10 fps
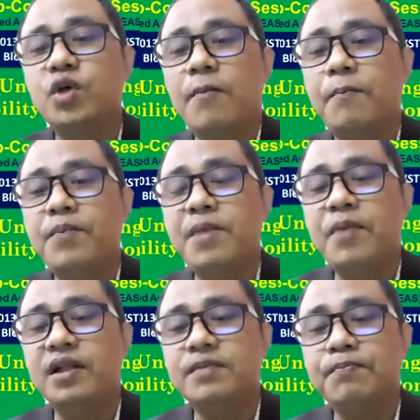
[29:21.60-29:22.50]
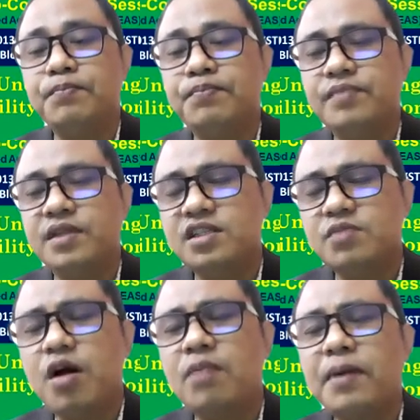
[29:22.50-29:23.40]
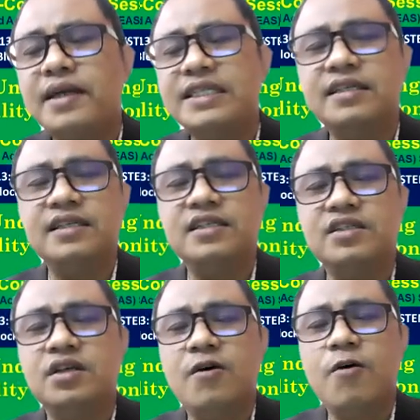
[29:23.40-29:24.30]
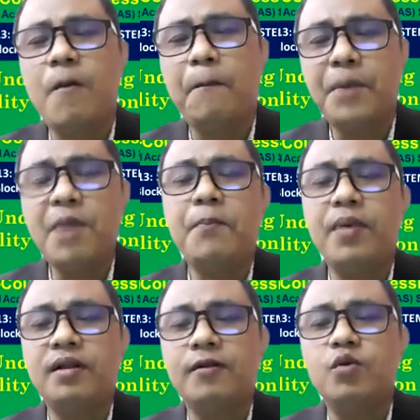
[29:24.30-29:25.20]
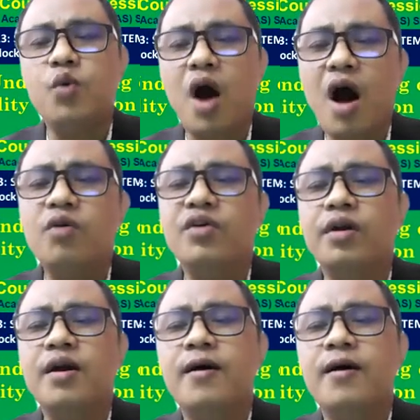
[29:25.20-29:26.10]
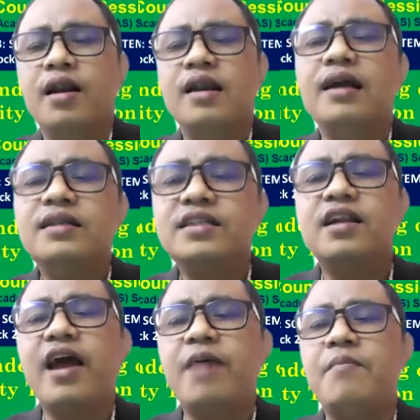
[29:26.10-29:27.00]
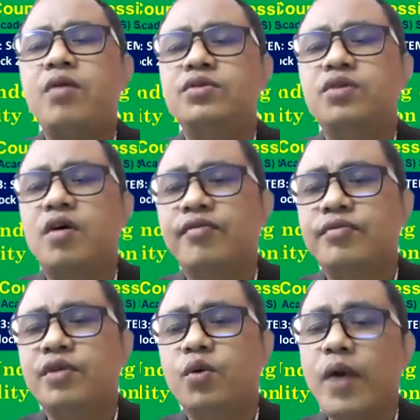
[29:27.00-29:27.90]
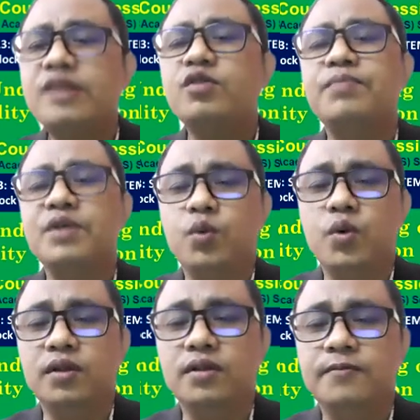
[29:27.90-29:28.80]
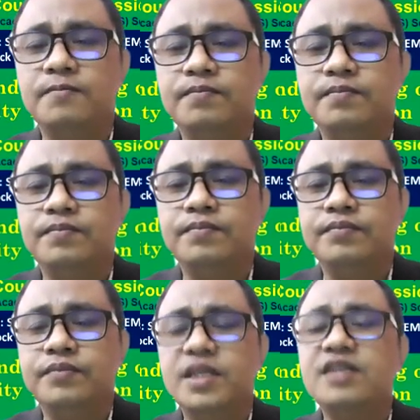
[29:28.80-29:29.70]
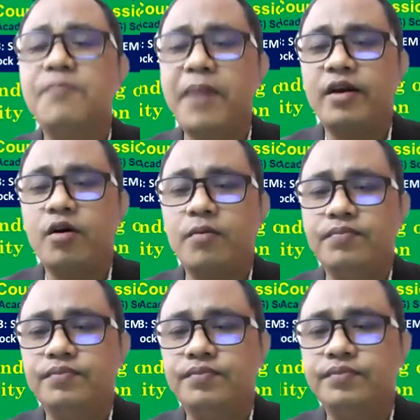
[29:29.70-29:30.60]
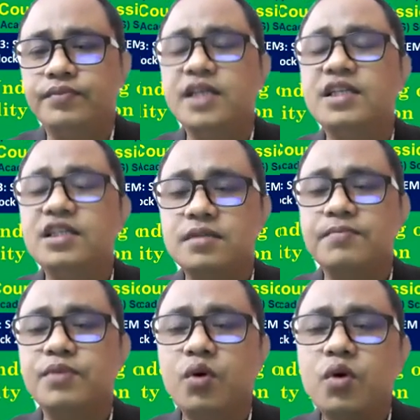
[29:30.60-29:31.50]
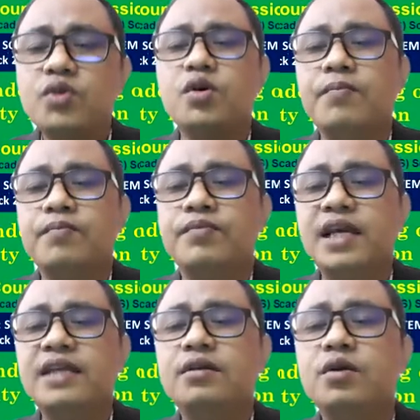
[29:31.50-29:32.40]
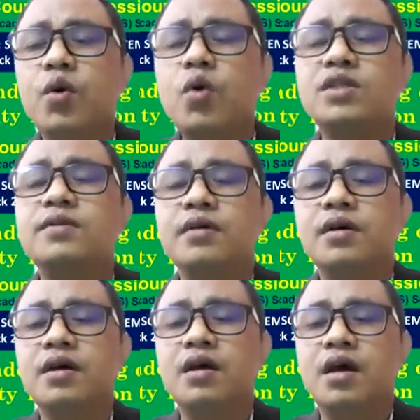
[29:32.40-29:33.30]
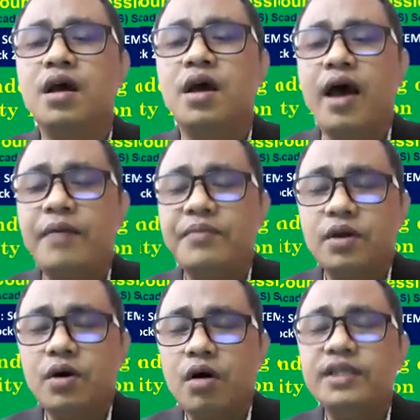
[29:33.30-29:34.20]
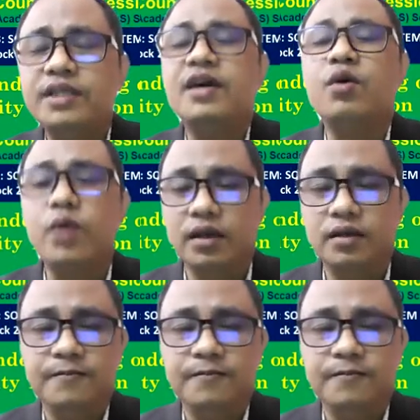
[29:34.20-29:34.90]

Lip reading: of people, small percentage of people who own larger amount of the wealth of the world is dependent. It is because of it goes on their will.